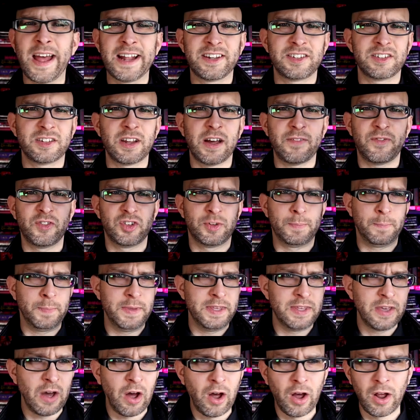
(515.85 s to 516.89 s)
that stuff is
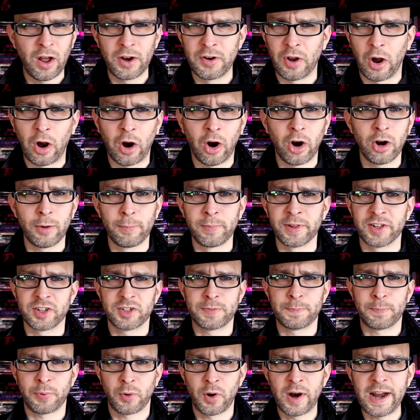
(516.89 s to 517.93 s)
beyond harmless
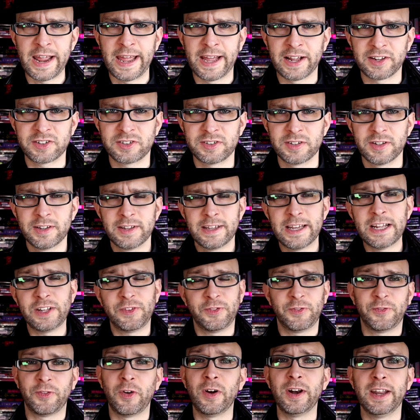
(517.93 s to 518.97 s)
pranks. It's
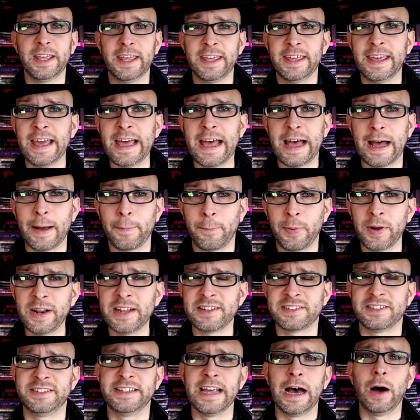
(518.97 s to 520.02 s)
funny, yeah, but
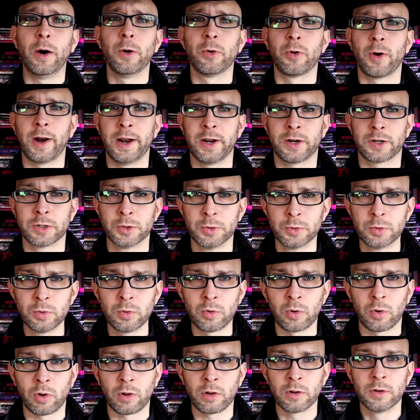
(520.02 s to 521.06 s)
it's downright
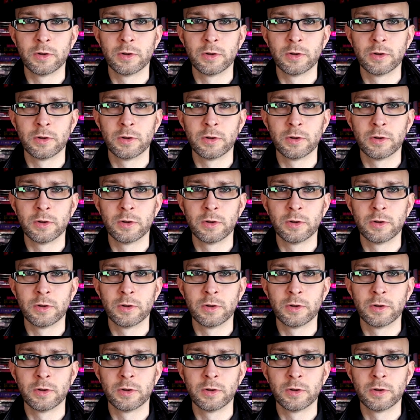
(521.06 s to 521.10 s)
cruel.